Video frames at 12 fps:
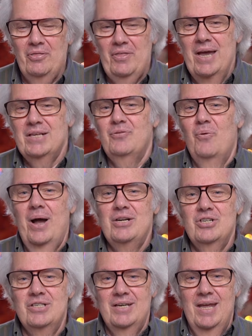Thanks for
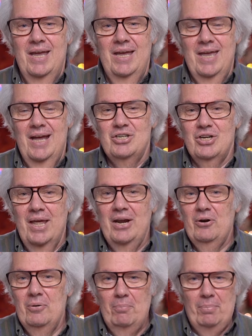watching today. Catch you
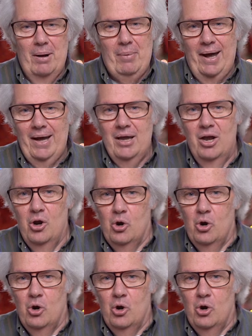later. Bye-bye.